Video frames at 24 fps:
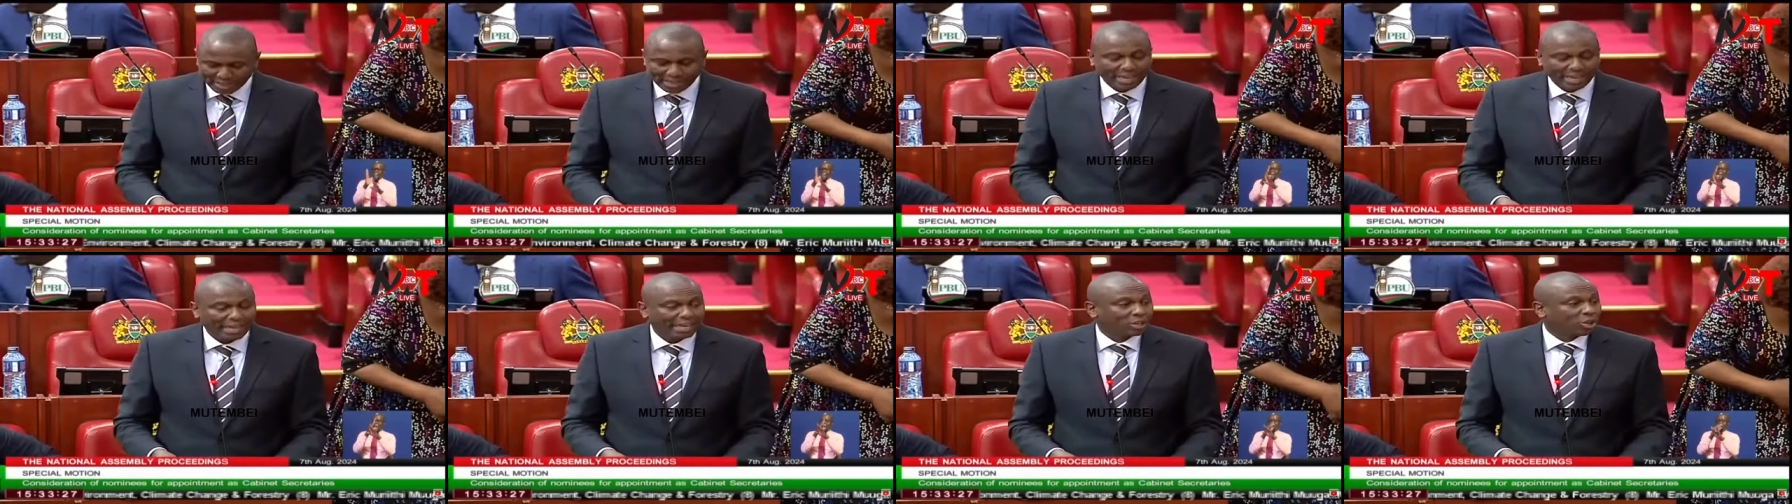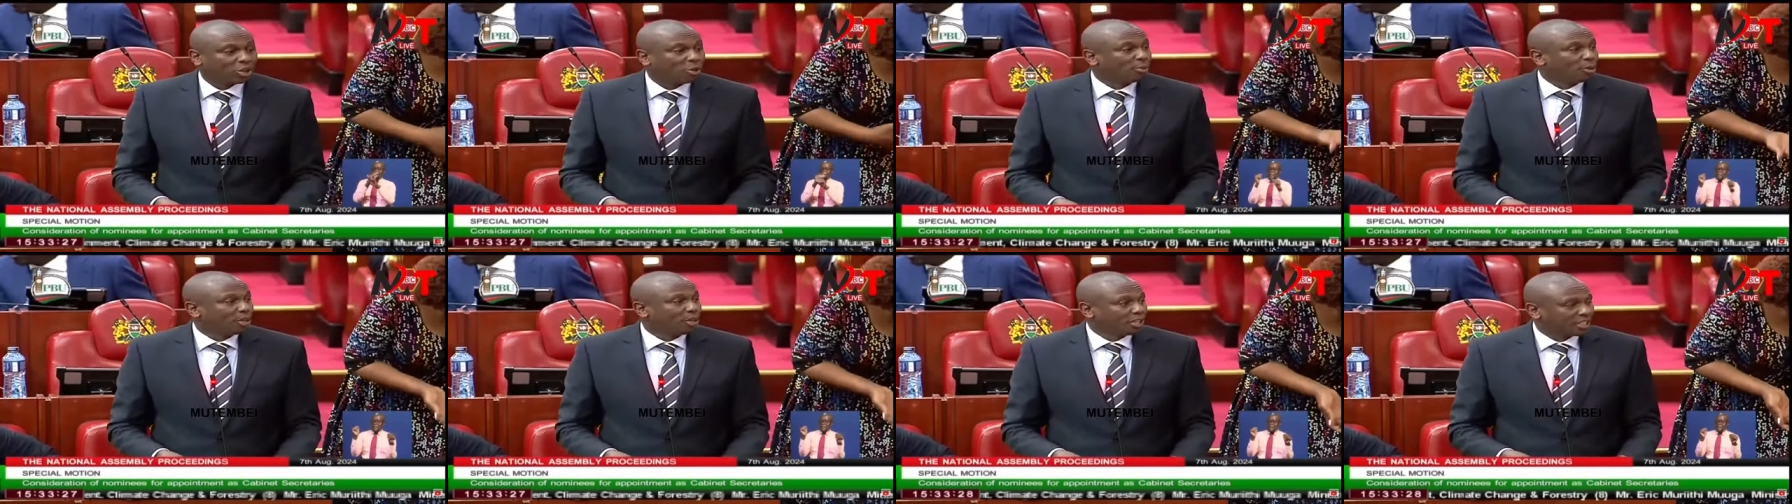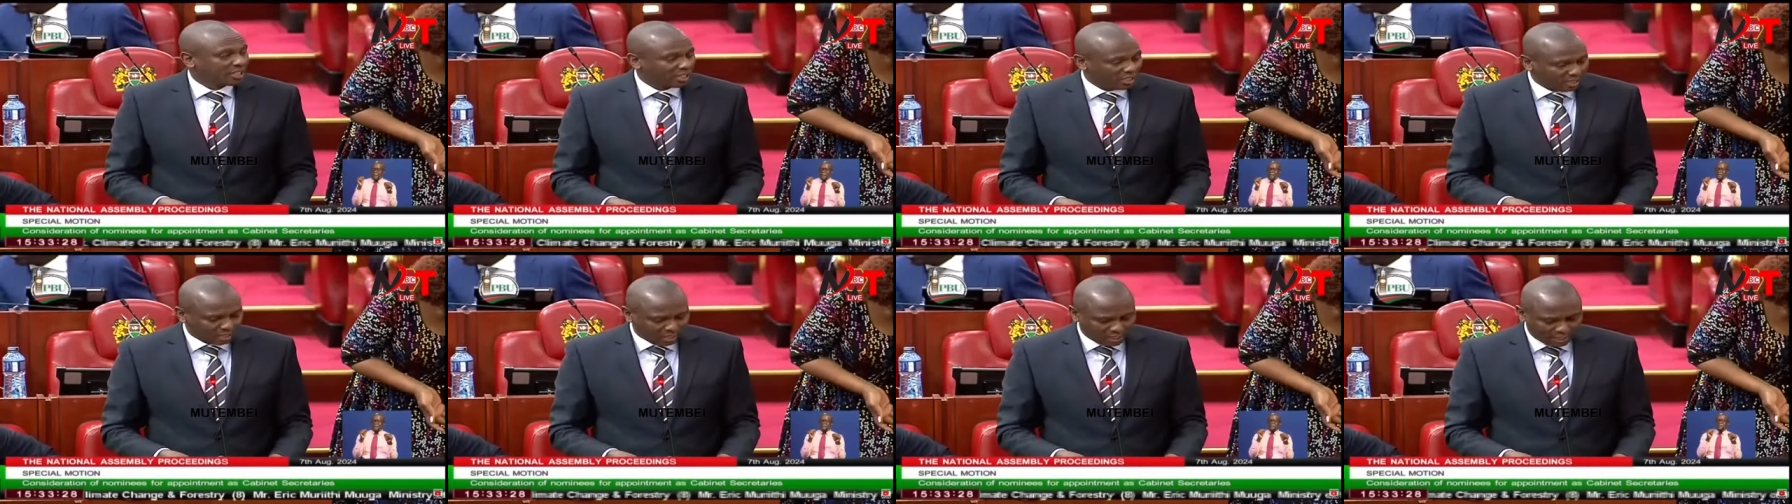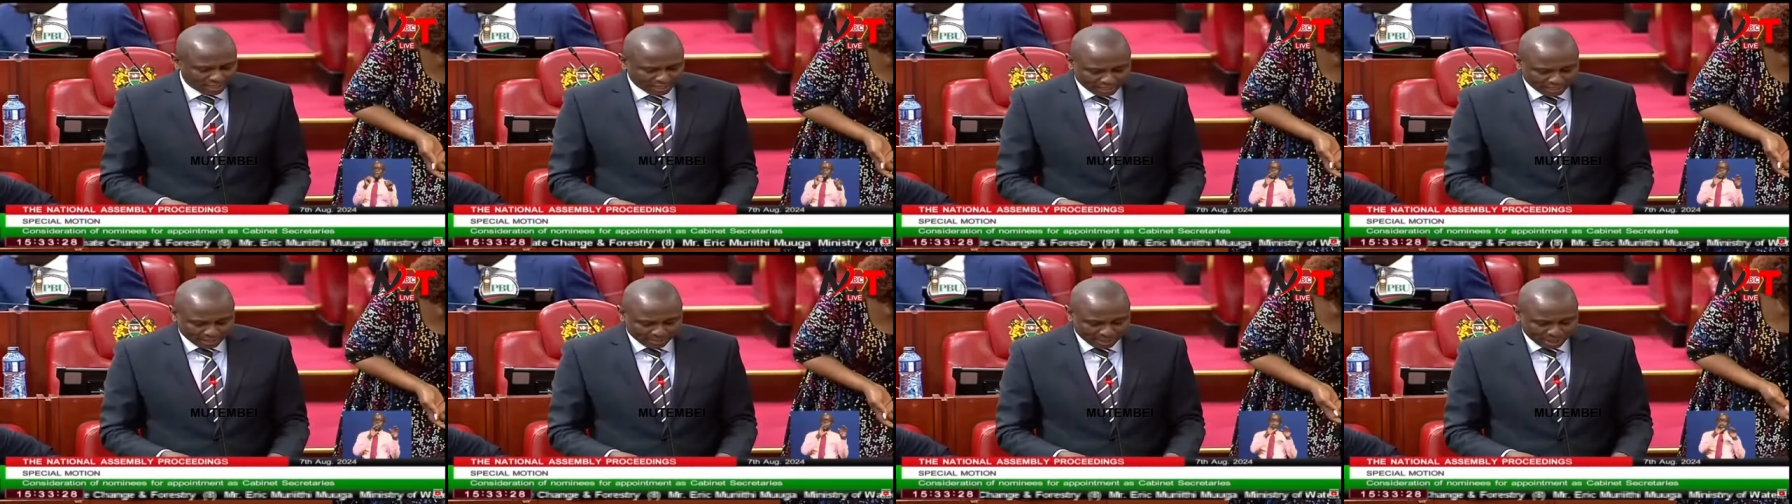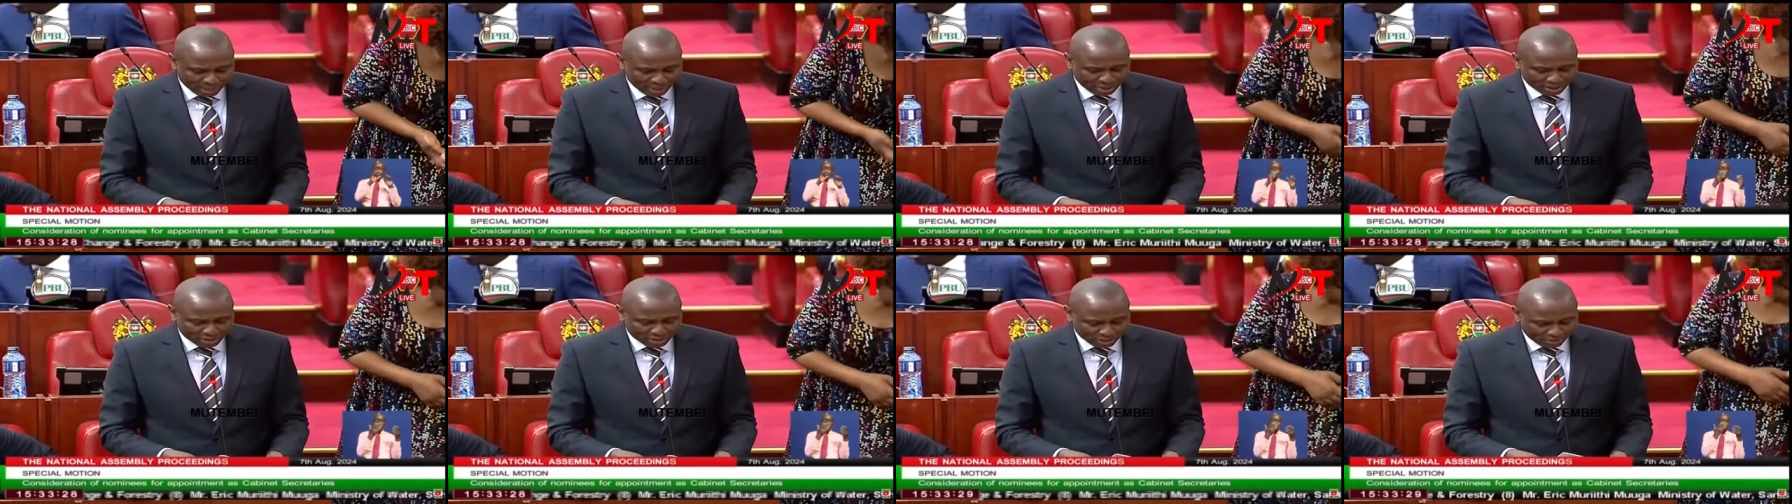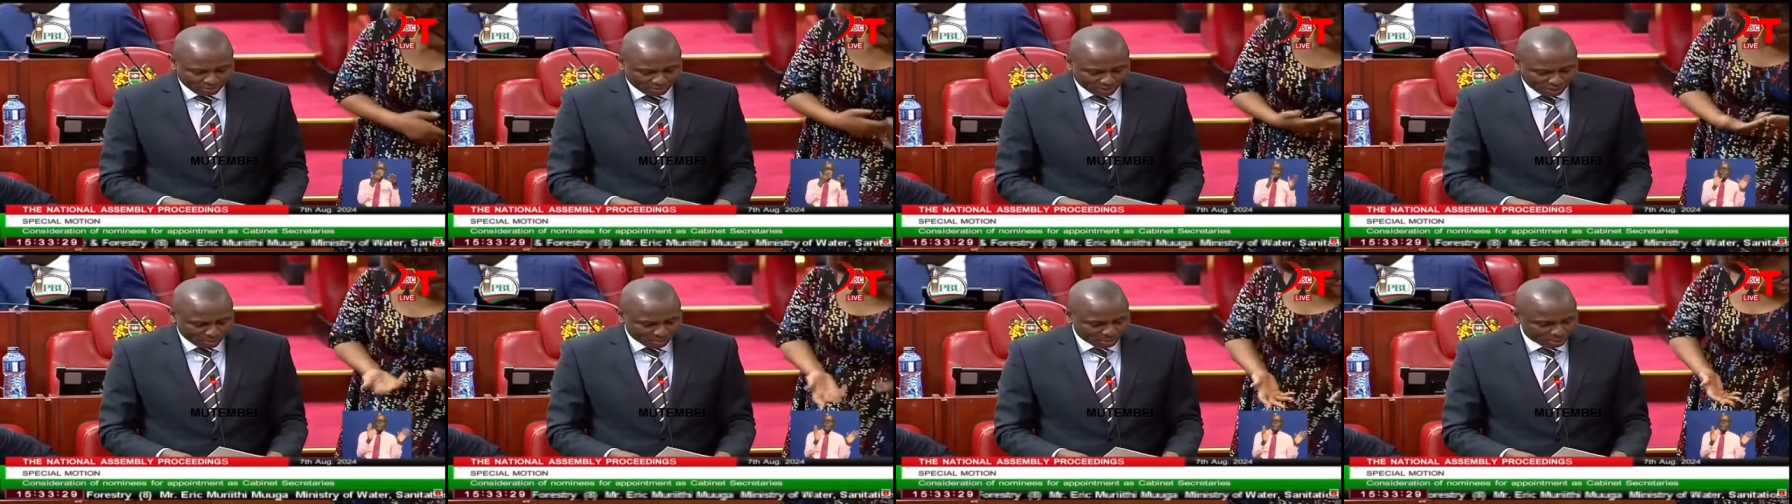and communicated by
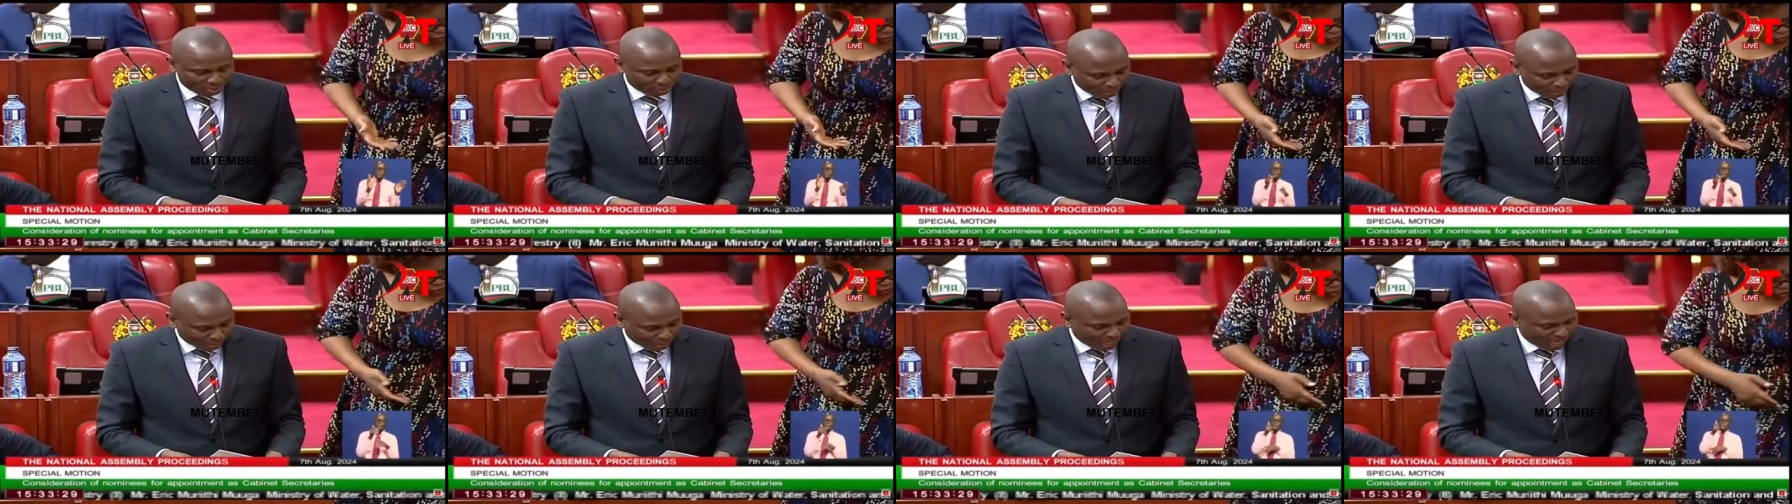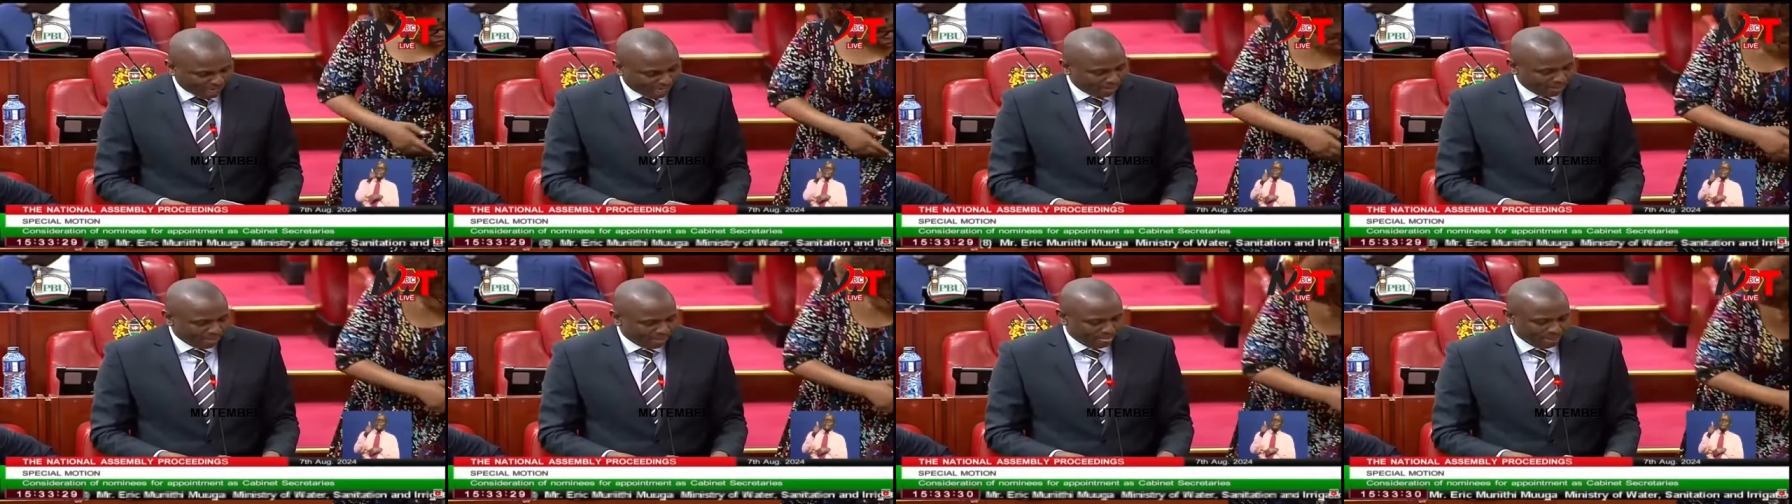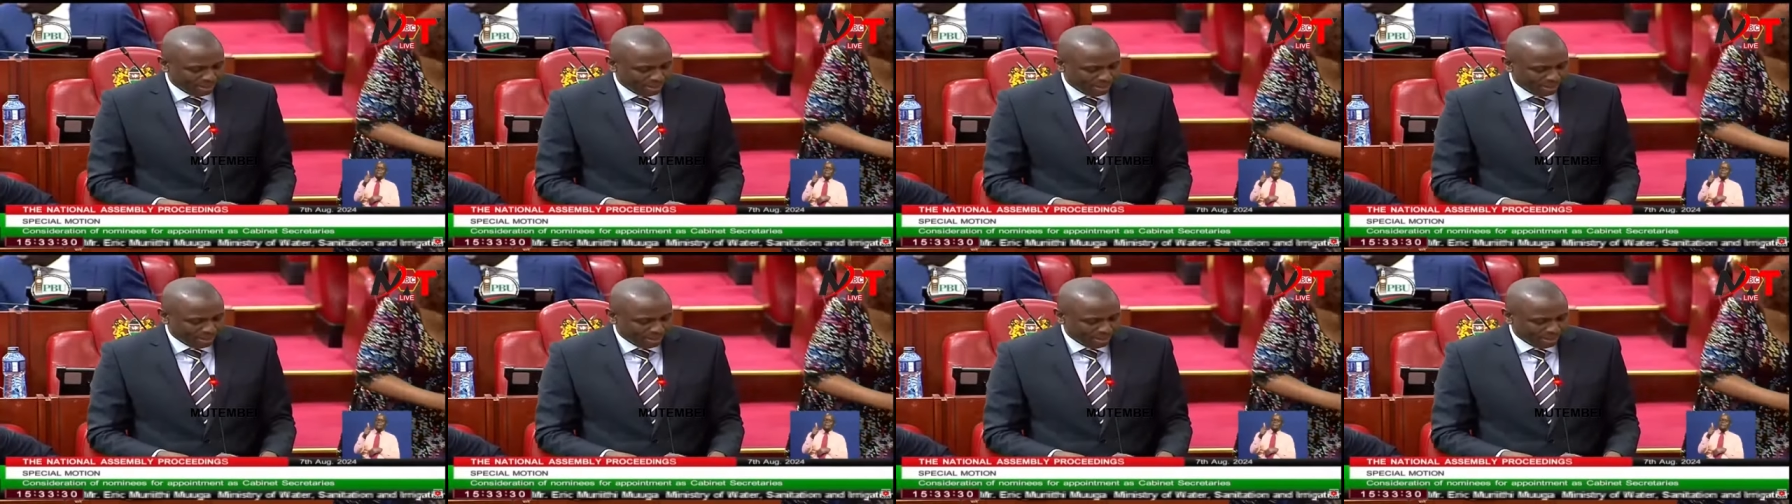yourself, Honorable Speaker,